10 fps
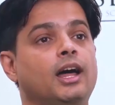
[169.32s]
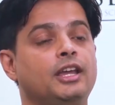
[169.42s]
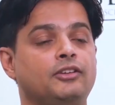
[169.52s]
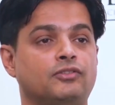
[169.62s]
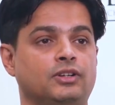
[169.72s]

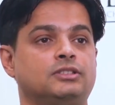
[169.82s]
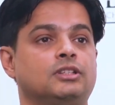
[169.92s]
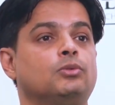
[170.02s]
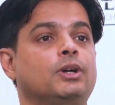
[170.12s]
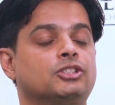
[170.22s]
live
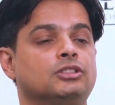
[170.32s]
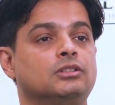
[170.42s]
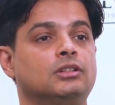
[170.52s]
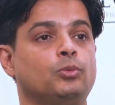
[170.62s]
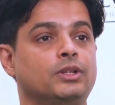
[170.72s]

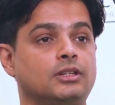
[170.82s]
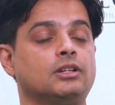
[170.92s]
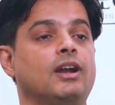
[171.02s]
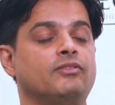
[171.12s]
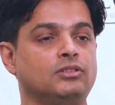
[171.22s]
situation within
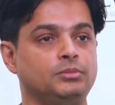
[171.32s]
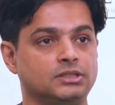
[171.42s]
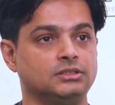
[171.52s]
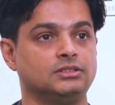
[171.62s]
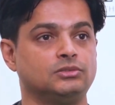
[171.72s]
Grapho
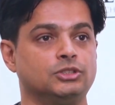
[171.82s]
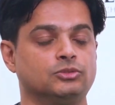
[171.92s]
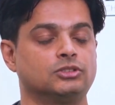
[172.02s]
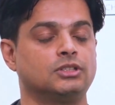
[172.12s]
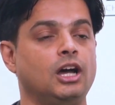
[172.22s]
Business, which
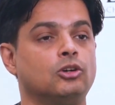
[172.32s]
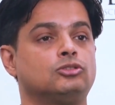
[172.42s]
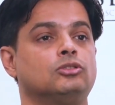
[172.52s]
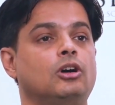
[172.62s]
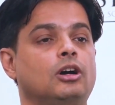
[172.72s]
was how
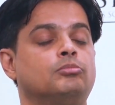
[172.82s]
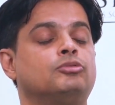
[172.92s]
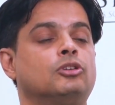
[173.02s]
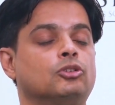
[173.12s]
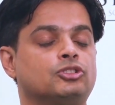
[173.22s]
to
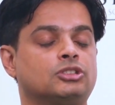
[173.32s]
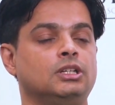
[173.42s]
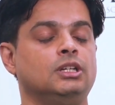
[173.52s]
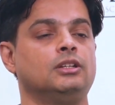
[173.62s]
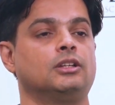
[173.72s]
approach
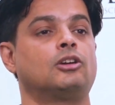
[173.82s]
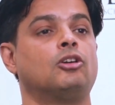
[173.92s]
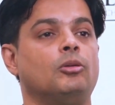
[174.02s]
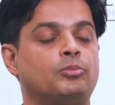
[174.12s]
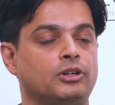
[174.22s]
the
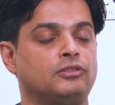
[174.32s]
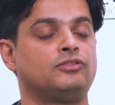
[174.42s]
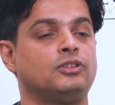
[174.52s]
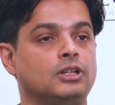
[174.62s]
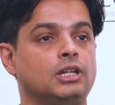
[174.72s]
corporate
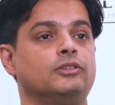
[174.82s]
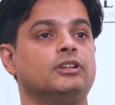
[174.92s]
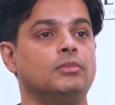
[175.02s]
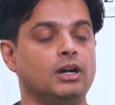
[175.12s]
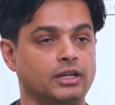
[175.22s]
food
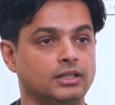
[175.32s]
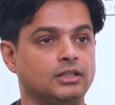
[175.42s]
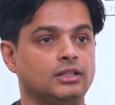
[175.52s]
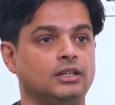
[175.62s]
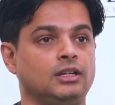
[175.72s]
delivery market
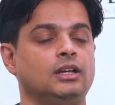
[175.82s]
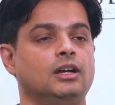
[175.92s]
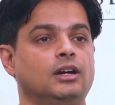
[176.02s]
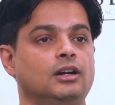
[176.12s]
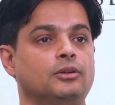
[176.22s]

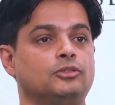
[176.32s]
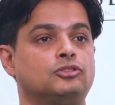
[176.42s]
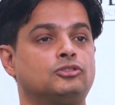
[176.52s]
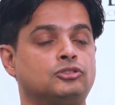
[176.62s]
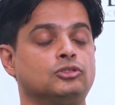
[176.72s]

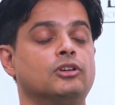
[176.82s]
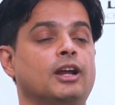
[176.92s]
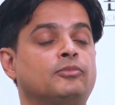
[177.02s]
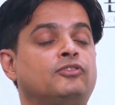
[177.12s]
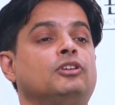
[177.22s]
through
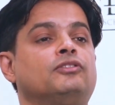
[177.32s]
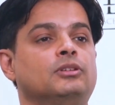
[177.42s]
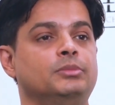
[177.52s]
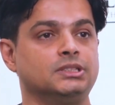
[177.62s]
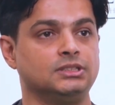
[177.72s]
Grab Food
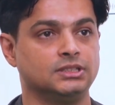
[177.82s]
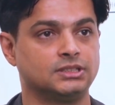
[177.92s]
for Business.